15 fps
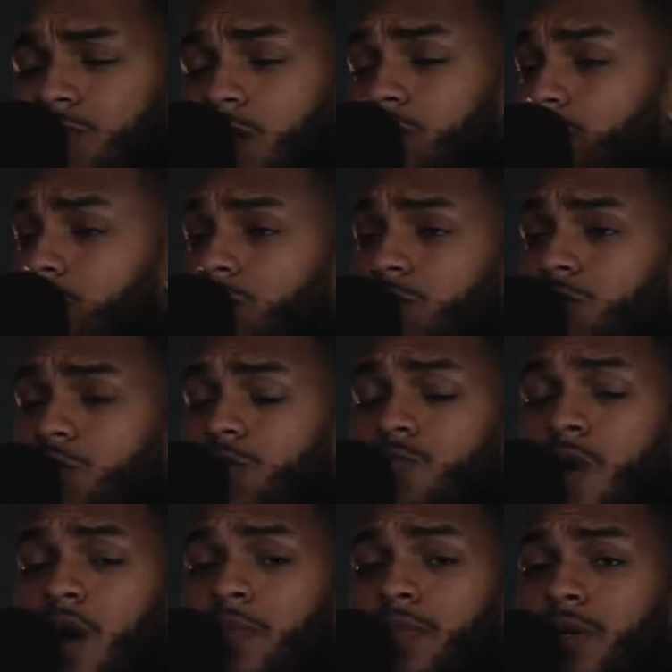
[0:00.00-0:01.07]
this is just
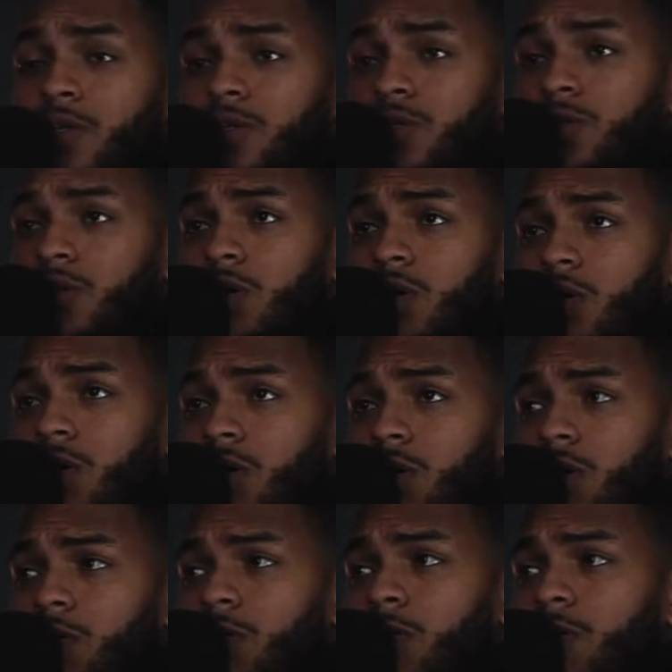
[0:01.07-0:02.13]
my opinion,
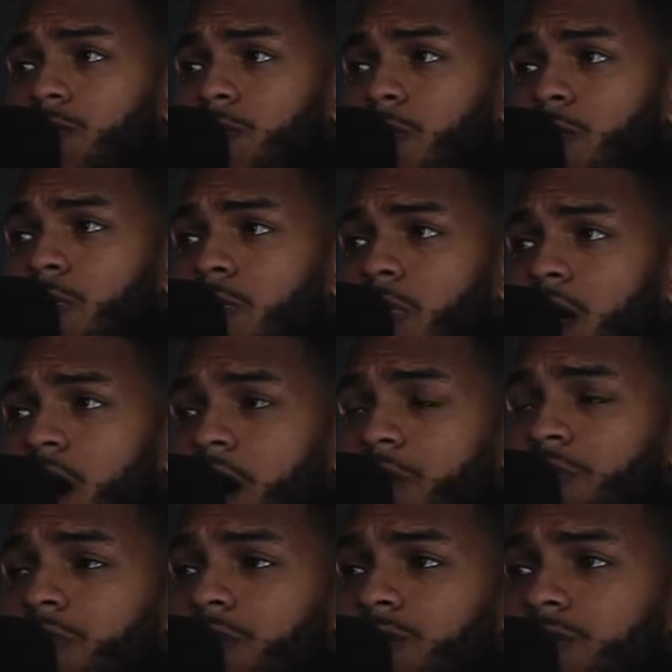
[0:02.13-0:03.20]
I
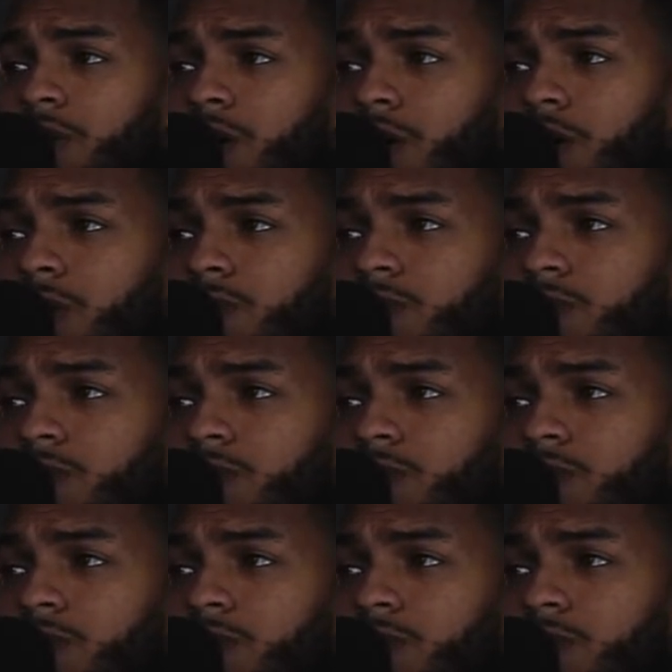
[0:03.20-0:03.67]
think that